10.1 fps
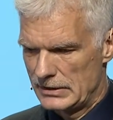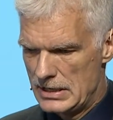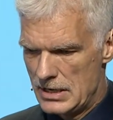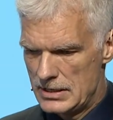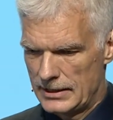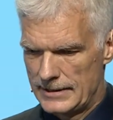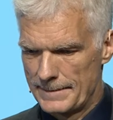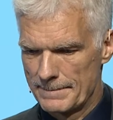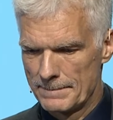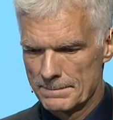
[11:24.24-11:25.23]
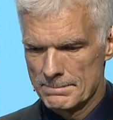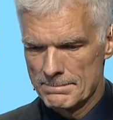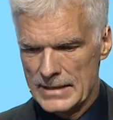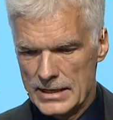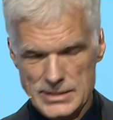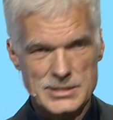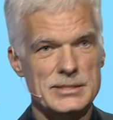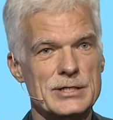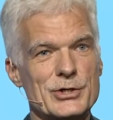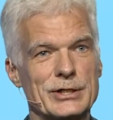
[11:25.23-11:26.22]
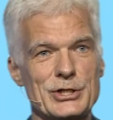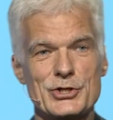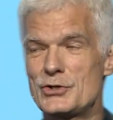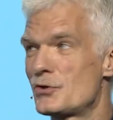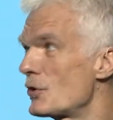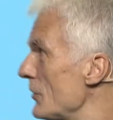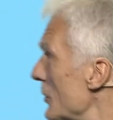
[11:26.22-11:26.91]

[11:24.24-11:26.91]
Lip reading: learning. No? This is a tradition. We